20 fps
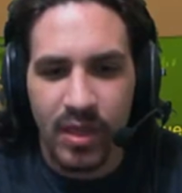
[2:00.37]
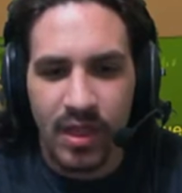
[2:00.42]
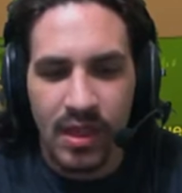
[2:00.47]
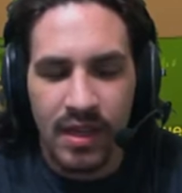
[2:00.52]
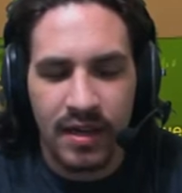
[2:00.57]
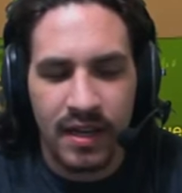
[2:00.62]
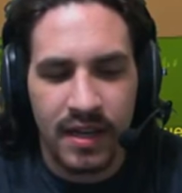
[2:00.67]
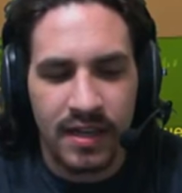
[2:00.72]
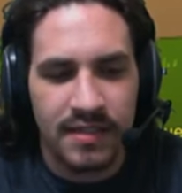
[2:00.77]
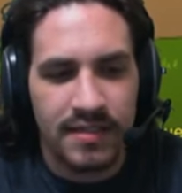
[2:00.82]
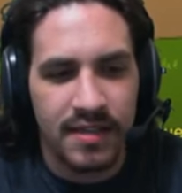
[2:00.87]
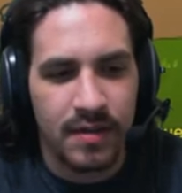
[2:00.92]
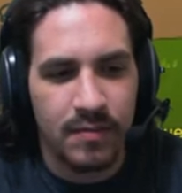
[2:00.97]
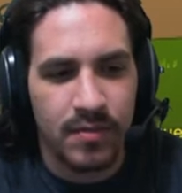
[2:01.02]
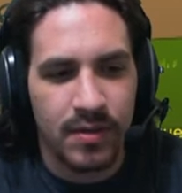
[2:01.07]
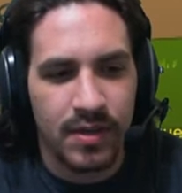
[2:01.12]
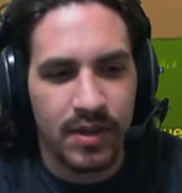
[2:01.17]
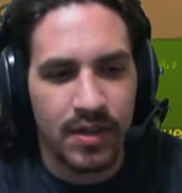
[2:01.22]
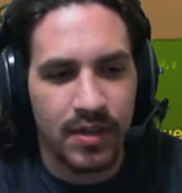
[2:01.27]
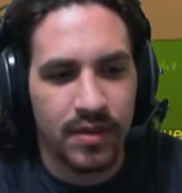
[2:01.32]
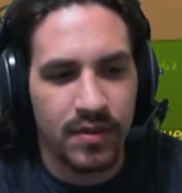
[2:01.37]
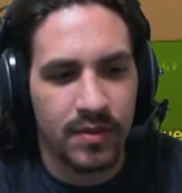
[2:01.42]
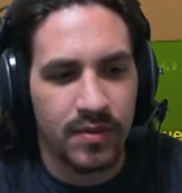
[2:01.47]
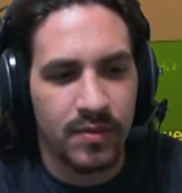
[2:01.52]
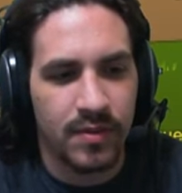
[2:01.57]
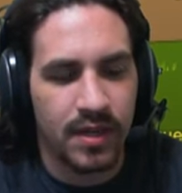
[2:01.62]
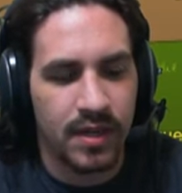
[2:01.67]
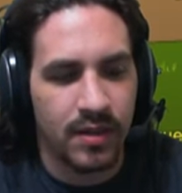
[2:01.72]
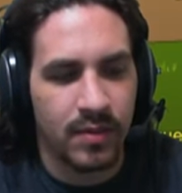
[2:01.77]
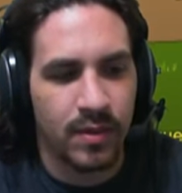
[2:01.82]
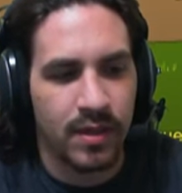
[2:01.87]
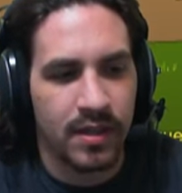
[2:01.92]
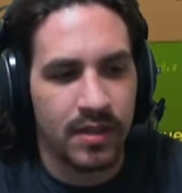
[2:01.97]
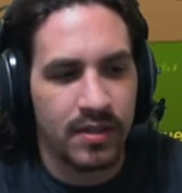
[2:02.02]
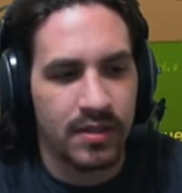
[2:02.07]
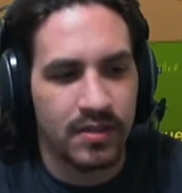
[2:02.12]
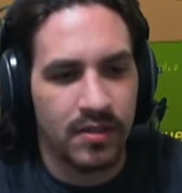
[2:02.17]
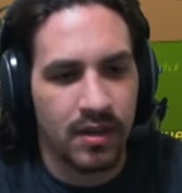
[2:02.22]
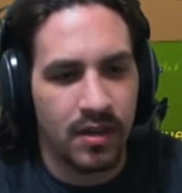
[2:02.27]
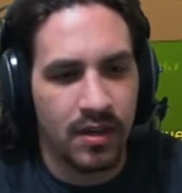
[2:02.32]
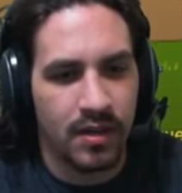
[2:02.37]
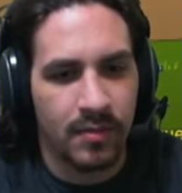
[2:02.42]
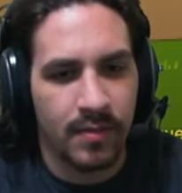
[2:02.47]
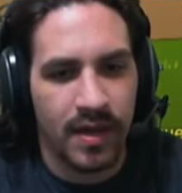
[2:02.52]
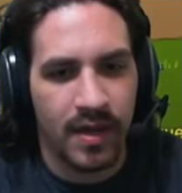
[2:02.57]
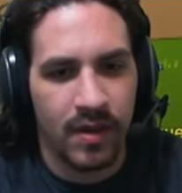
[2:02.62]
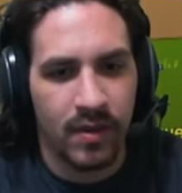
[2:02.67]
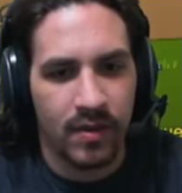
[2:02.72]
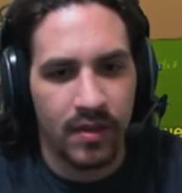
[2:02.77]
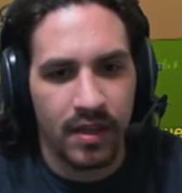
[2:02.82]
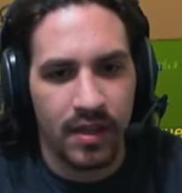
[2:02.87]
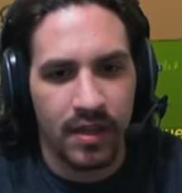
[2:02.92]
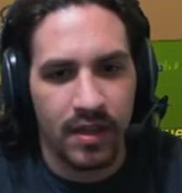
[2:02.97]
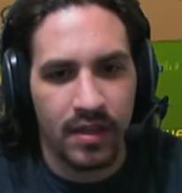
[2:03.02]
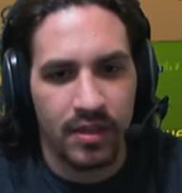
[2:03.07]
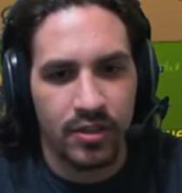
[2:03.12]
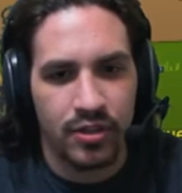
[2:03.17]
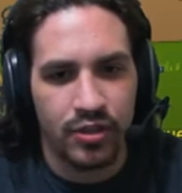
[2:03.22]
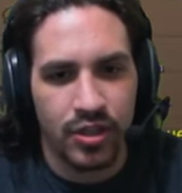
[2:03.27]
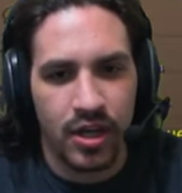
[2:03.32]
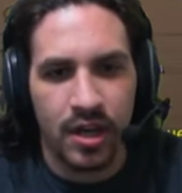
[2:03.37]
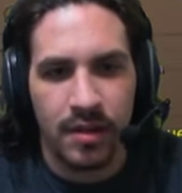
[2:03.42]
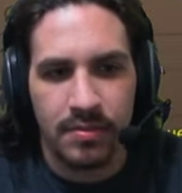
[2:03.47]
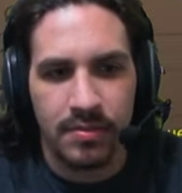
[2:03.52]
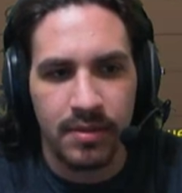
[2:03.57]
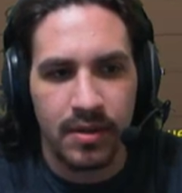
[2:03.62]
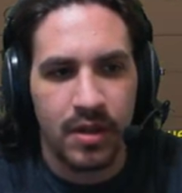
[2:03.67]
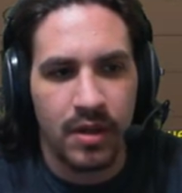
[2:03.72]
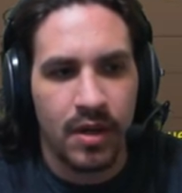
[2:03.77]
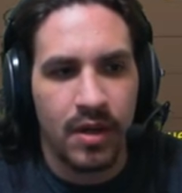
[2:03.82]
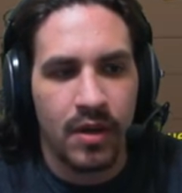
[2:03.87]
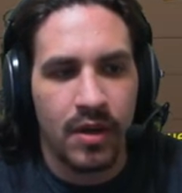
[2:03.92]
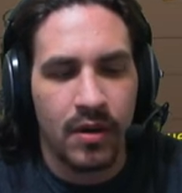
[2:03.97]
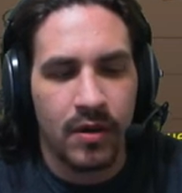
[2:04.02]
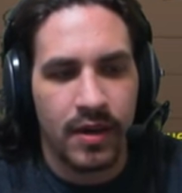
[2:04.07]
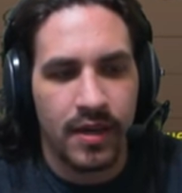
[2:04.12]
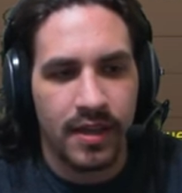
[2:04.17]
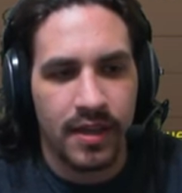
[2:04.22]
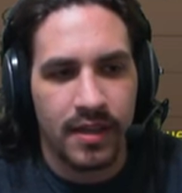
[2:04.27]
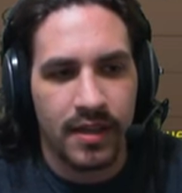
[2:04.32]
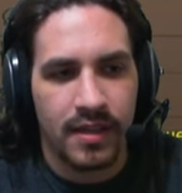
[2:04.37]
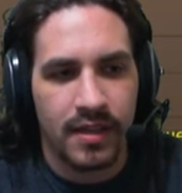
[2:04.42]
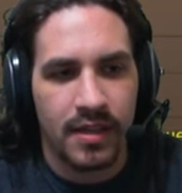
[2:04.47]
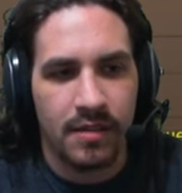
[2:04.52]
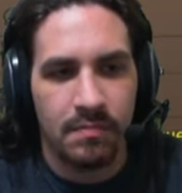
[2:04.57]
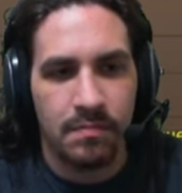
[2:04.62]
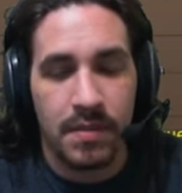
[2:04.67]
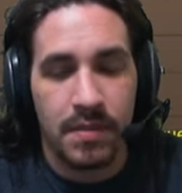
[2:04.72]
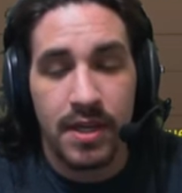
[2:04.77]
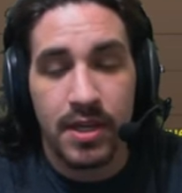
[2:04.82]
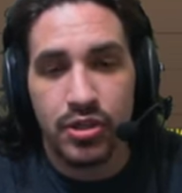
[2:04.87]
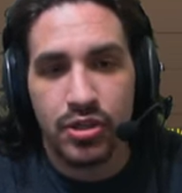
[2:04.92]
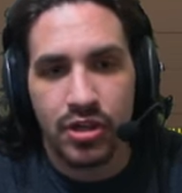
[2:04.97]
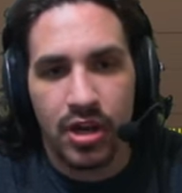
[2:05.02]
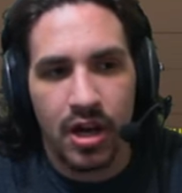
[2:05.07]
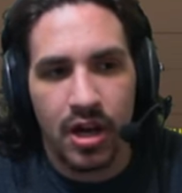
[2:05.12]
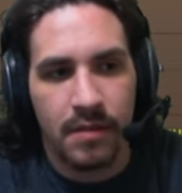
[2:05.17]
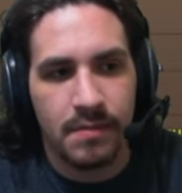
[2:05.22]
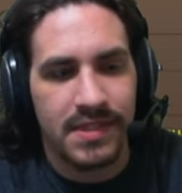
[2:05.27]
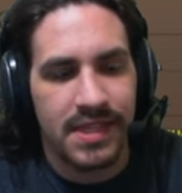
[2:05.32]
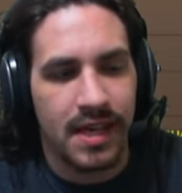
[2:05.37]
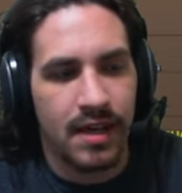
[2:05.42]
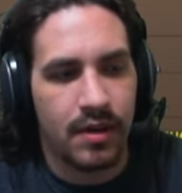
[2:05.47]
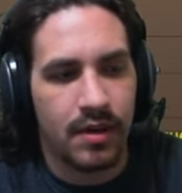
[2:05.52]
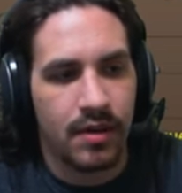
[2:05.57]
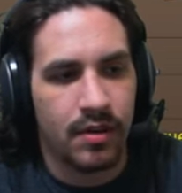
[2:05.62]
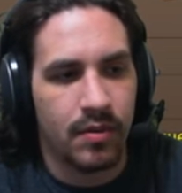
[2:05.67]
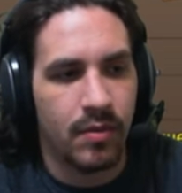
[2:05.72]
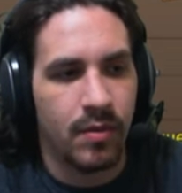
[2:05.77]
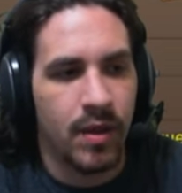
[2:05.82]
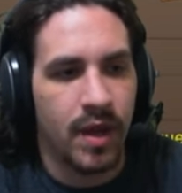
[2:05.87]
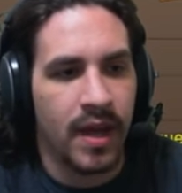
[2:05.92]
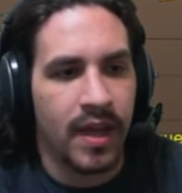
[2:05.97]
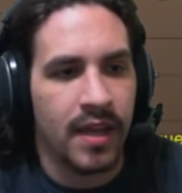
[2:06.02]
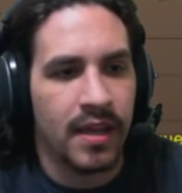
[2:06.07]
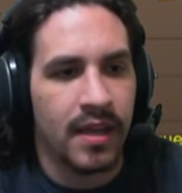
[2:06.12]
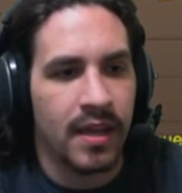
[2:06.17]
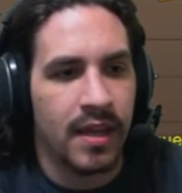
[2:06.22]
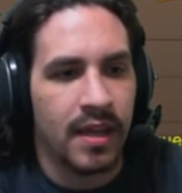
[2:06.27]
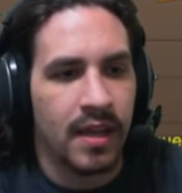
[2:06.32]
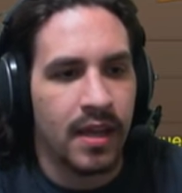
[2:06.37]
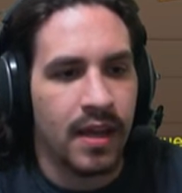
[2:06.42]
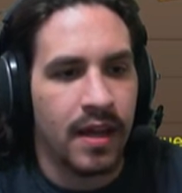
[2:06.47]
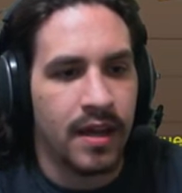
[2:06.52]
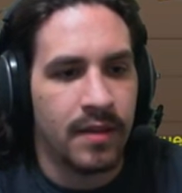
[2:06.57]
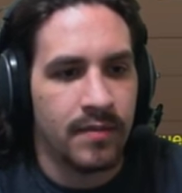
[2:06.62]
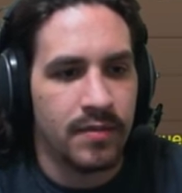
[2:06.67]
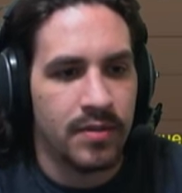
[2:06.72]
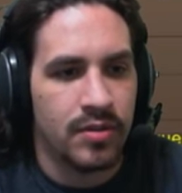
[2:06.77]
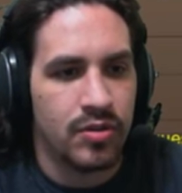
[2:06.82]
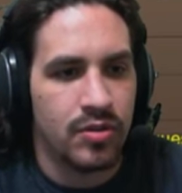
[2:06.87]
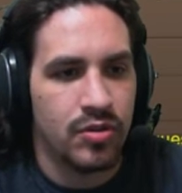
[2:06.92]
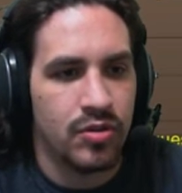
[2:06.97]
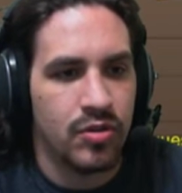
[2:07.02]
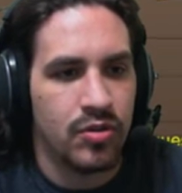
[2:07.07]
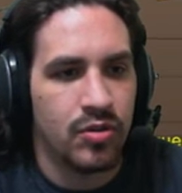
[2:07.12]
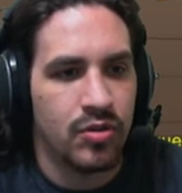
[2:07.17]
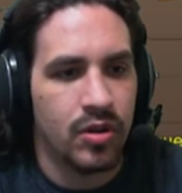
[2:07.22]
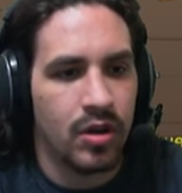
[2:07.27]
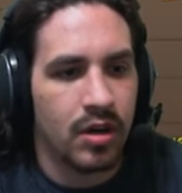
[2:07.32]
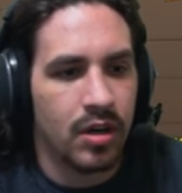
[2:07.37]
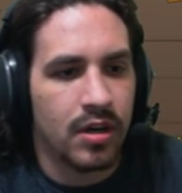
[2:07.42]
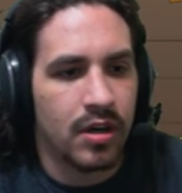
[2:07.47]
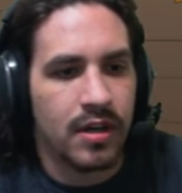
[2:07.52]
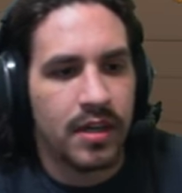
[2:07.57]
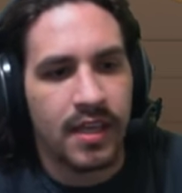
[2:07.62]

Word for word: Next up, we're going to go and we're going to quickly talk about the shop. We're going to get the big shops out of the way. Um, this is Yulgar.